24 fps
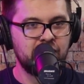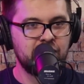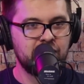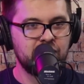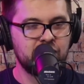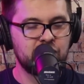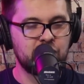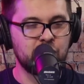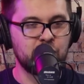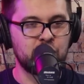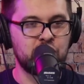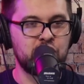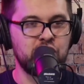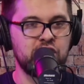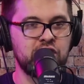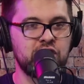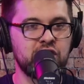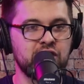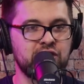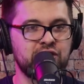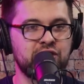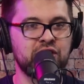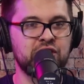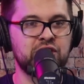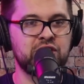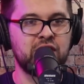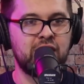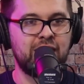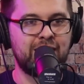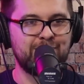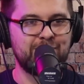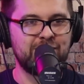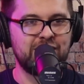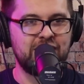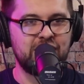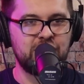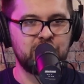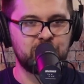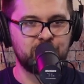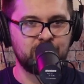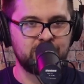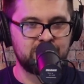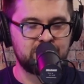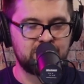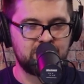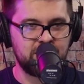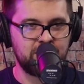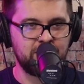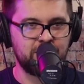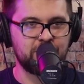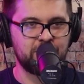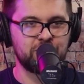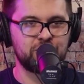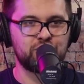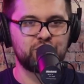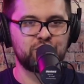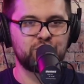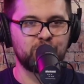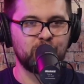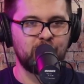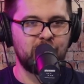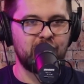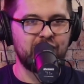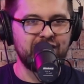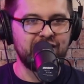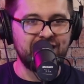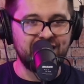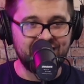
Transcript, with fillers: So she does the dominatrix thing on a scrawny